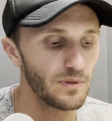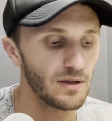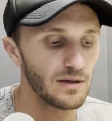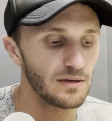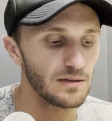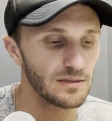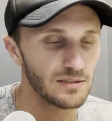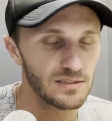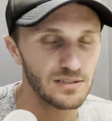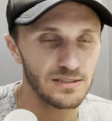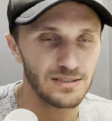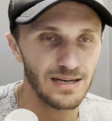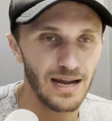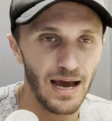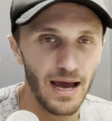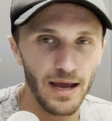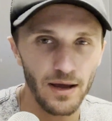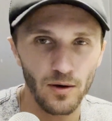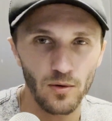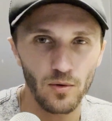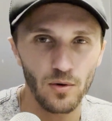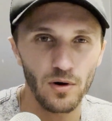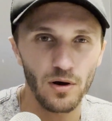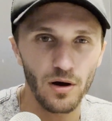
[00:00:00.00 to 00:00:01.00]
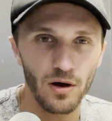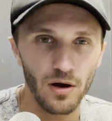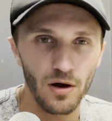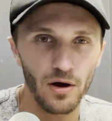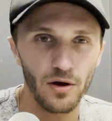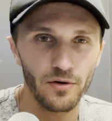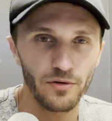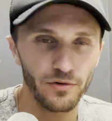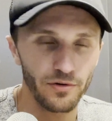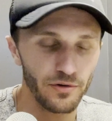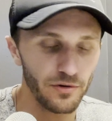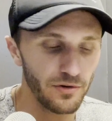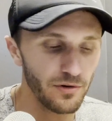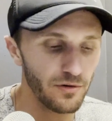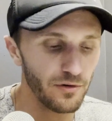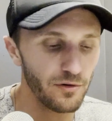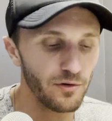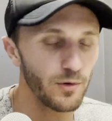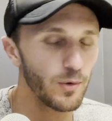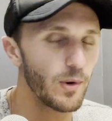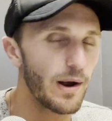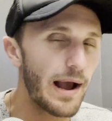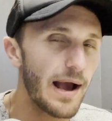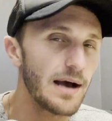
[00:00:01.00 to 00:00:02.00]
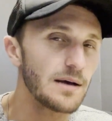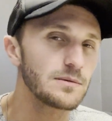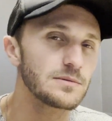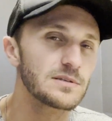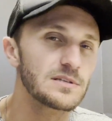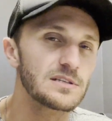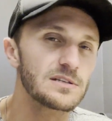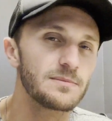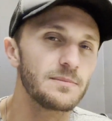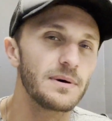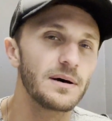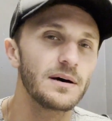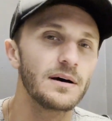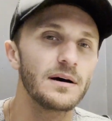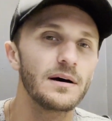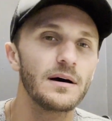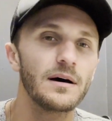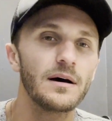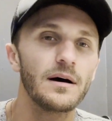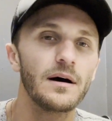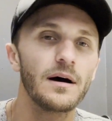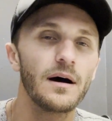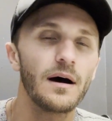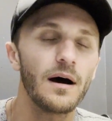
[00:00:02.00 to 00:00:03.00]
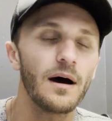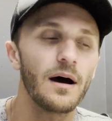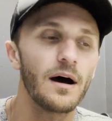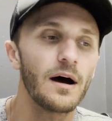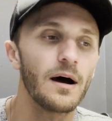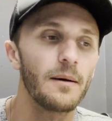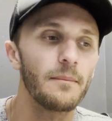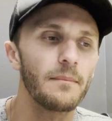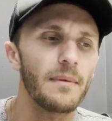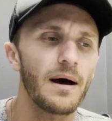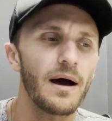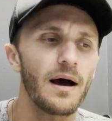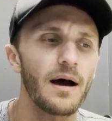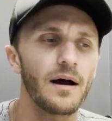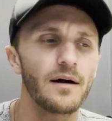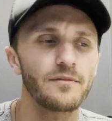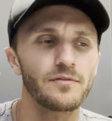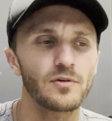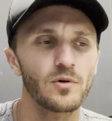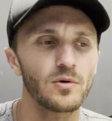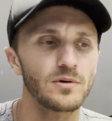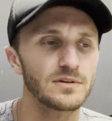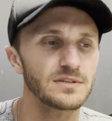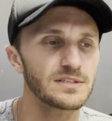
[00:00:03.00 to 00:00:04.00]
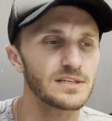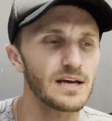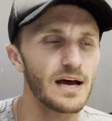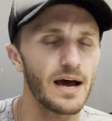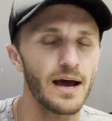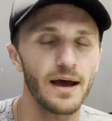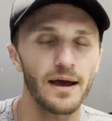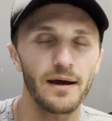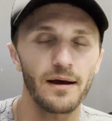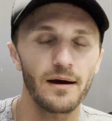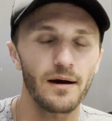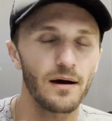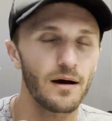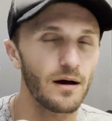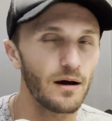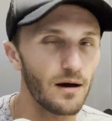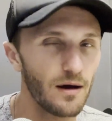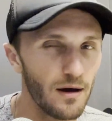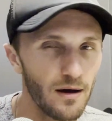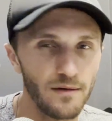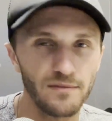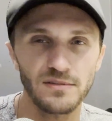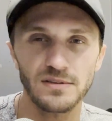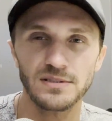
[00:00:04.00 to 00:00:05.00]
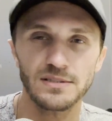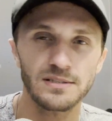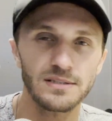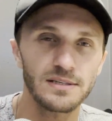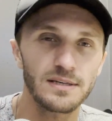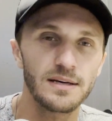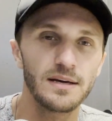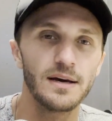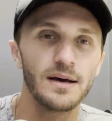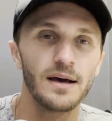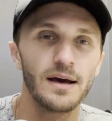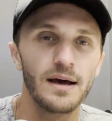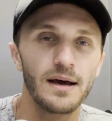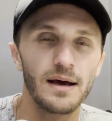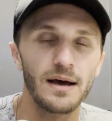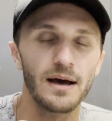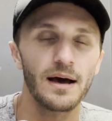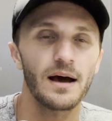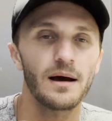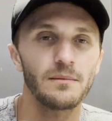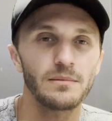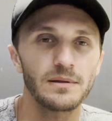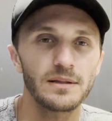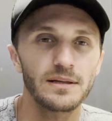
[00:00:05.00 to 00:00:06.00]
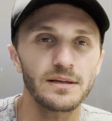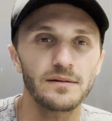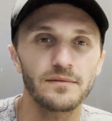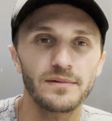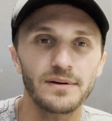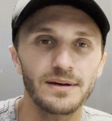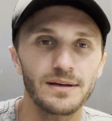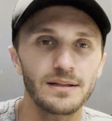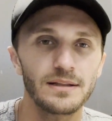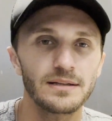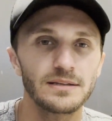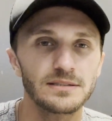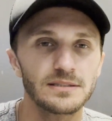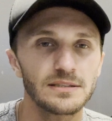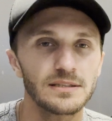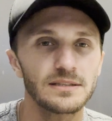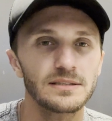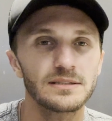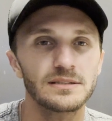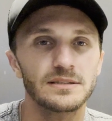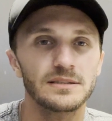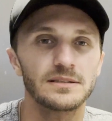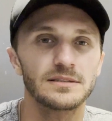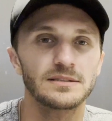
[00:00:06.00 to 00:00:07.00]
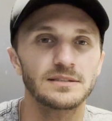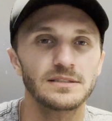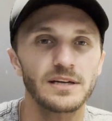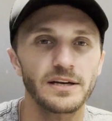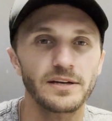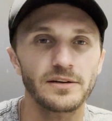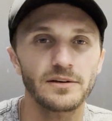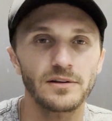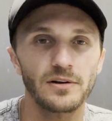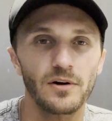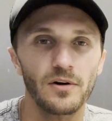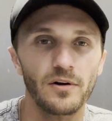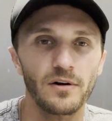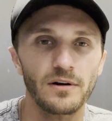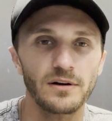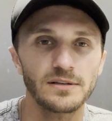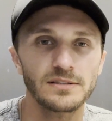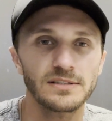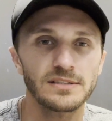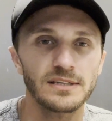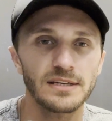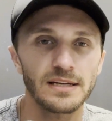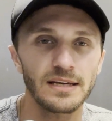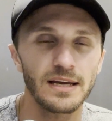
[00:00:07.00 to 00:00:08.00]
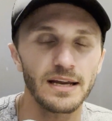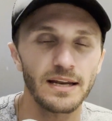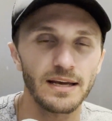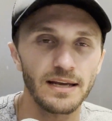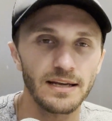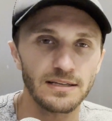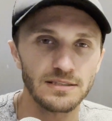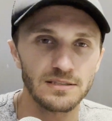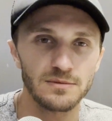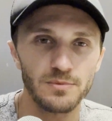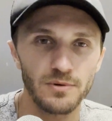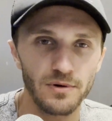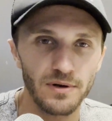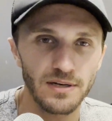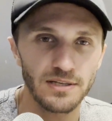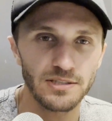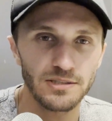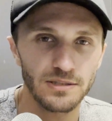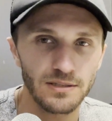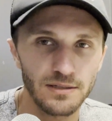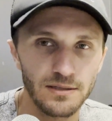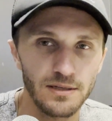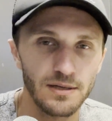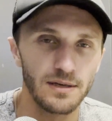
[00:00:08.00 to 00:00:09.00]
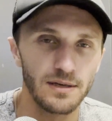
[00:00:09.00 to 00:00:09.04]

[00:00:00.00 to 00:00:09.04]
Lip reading: style under your grasp. Of course, I believe in listening to secular artists and getting inspiration.